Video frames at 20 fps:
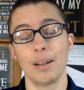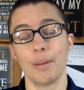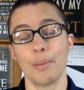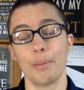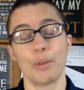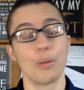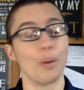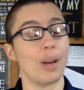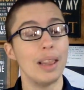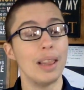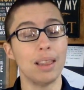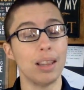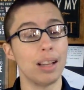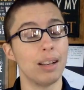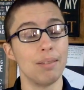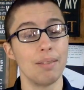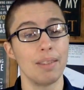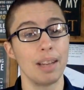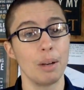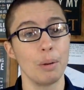So I
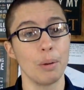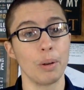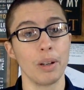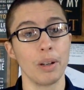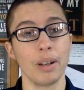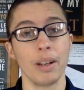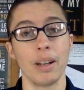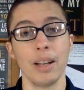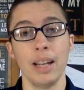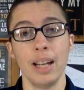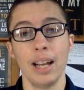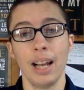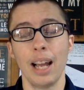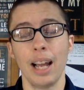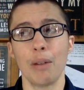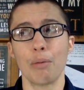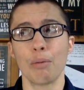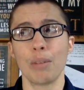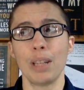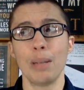loved that word.
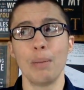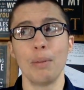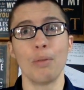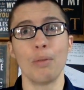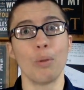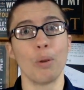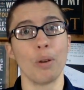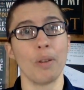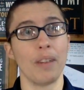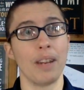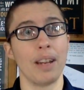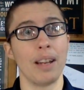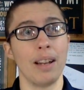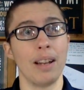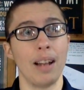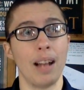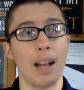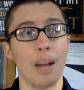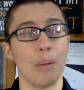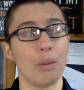And really before then, I
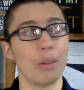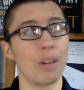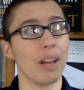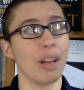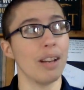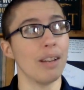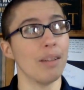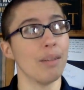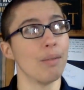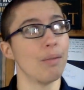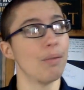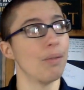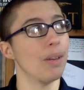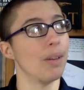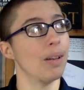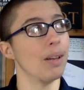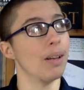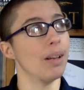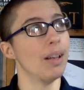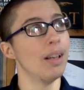was kind of
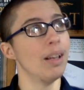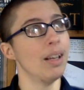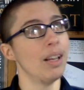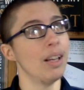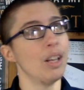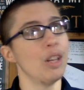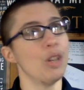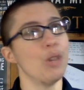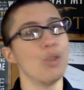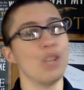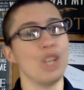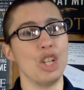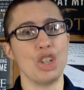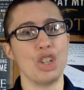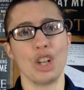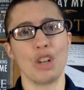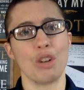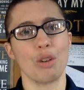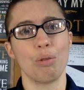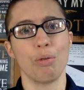using
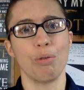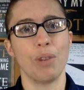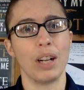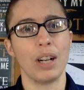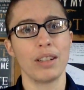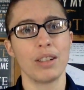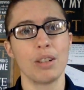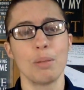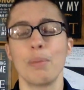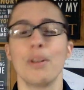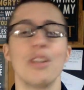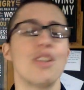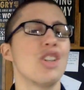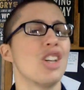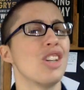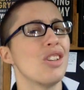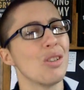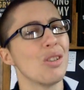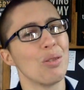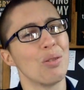gender fucked, but
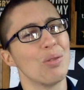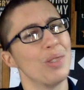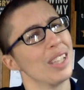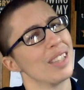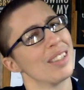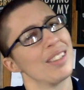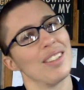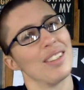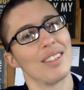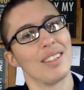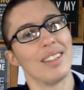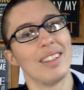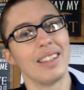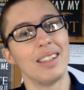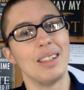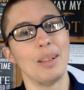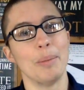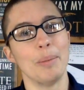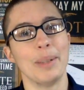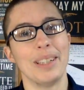gender fucked is a
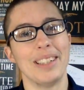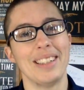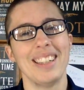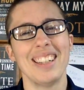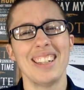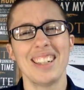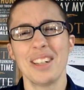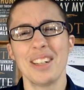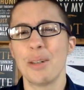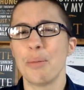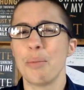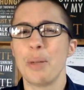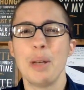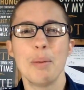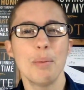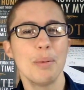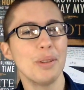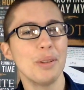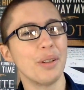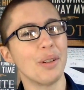little bit,
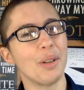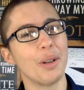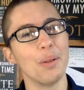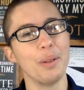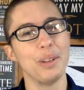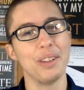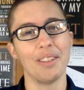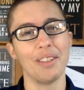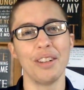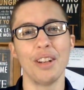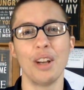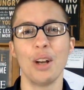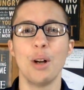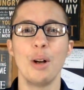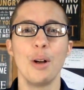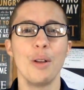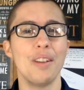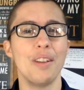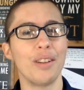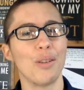people don't always
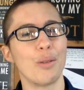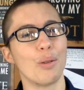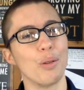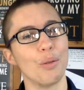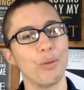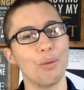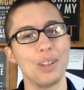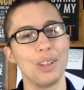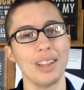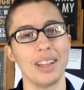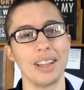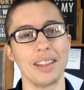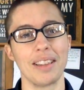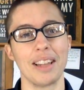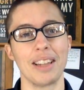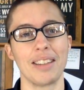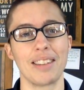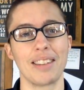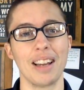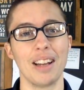know. They sort of feel like
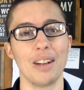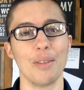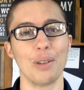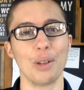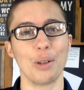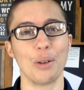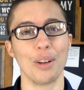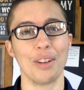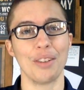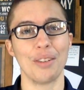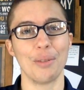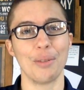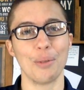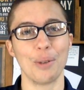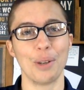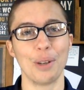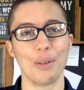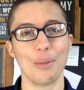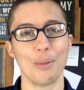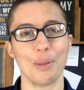that's kind of an aggressive
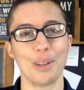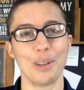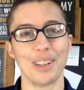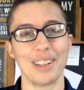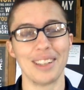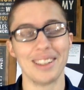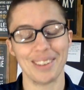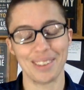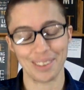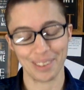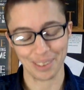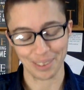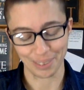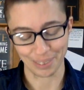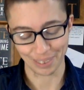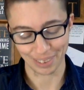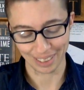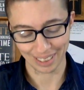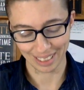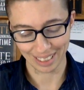way of putting it.
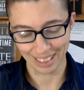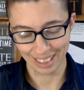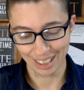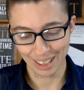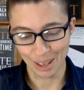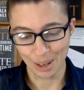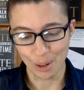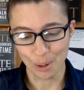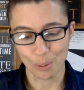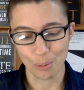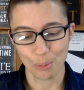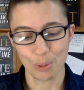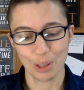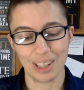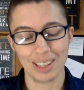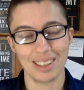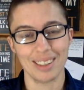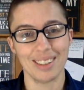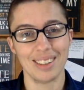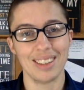So
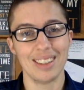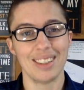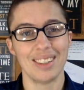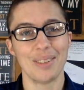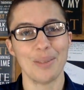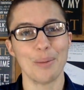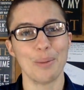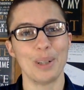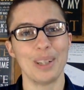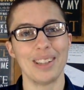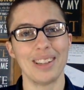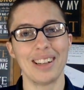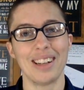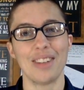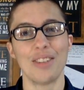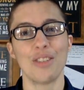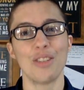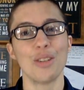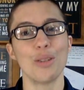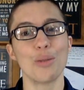while that is
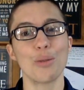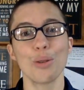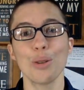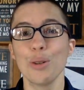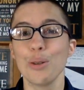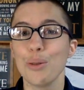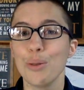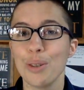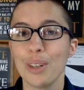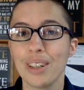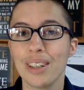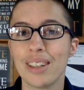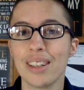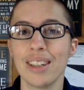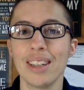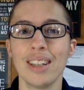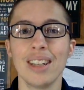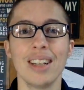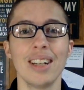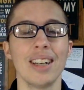still true,
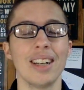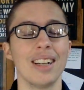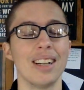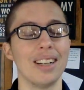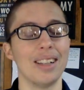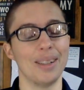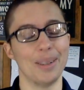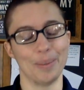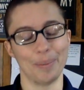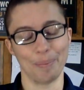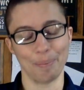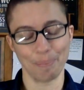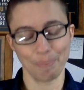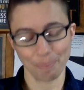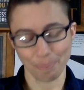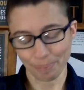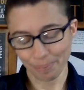um,